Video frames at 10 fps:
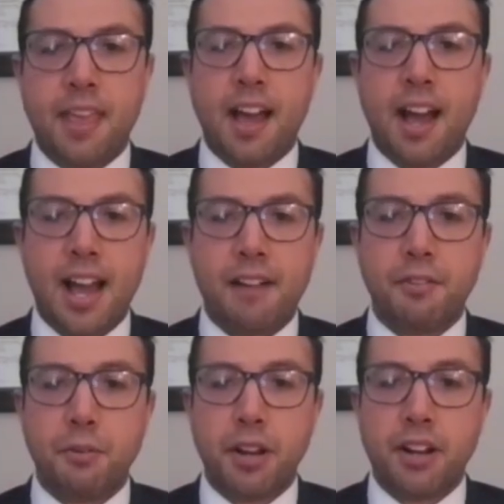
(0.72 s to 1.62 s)
Hi,
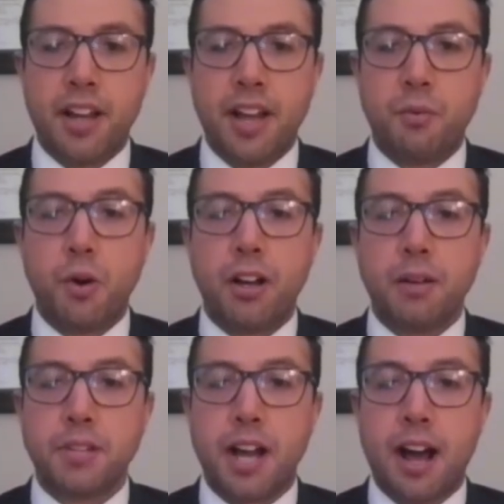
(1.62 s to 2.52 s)
everyone, and
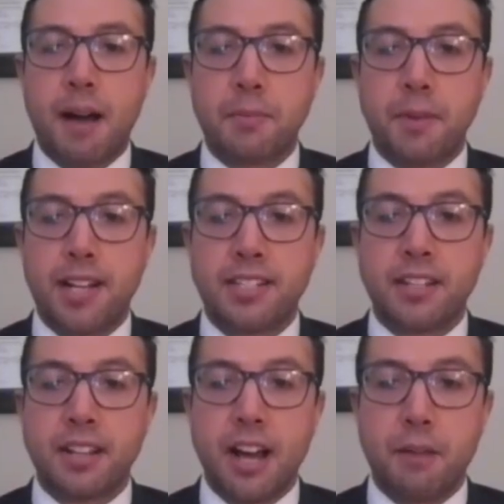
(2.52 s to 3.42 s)
welcome to
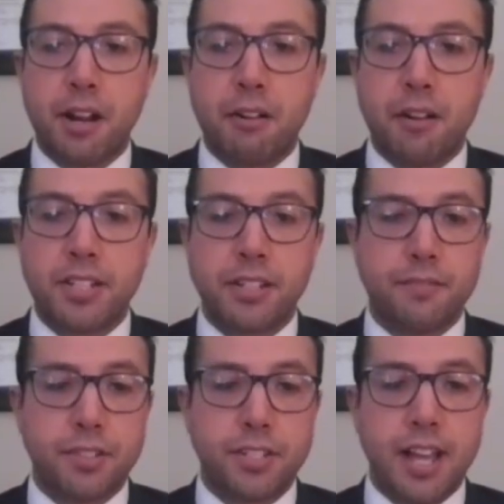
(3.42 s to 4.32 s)
Optimizing Cloud Migration
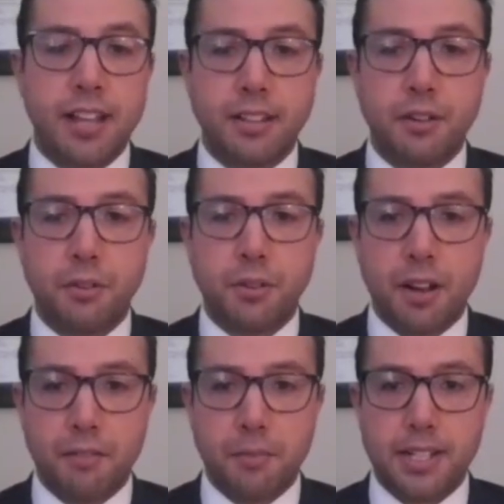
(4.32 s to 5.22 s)
for State and Local
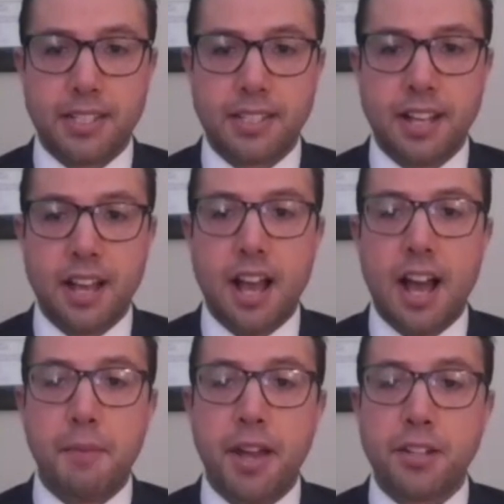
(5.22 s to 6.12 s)
Governments.
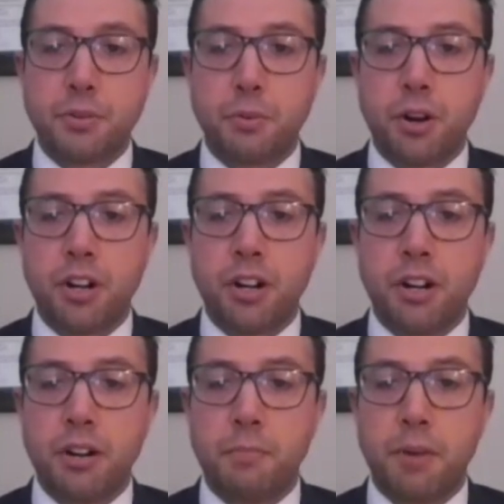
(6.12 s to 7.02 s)
I'm Andrew
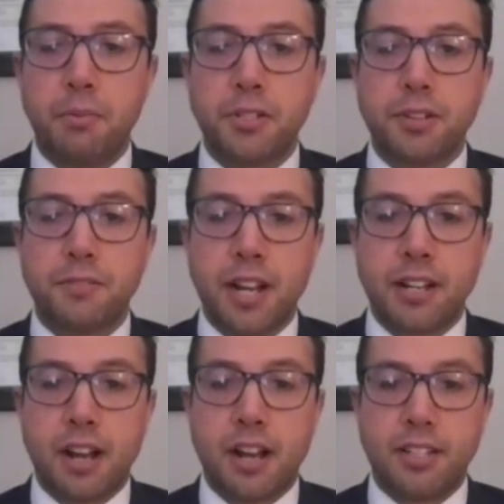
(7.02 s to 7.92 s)
Werner, publisher of
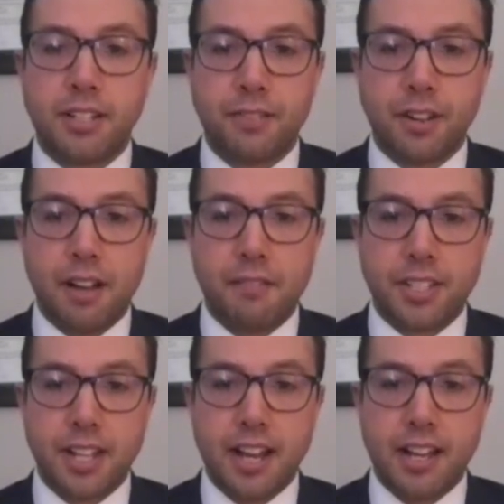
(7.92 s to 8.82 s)
technology for
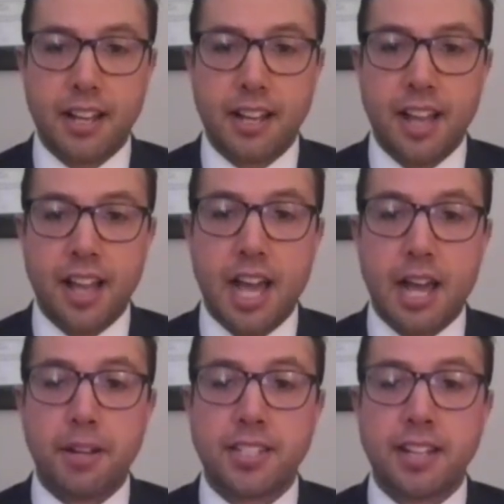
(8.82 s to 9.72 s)
GovExec, and
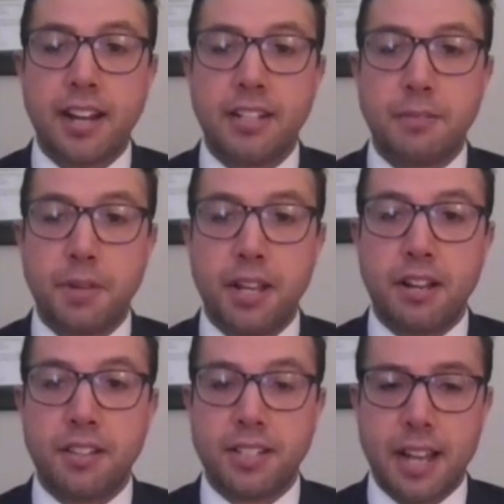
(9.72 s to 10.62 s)
I'm excited to be
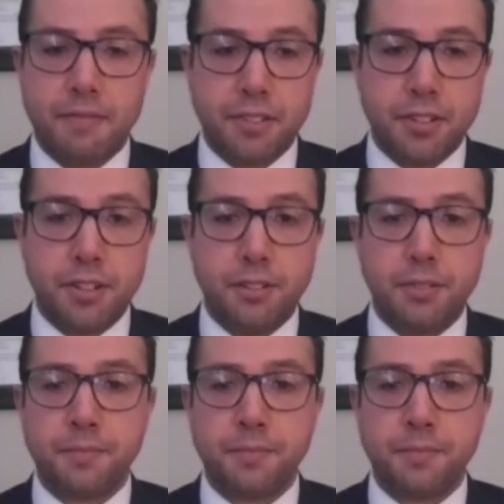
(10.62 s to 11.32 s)
here this afternoon.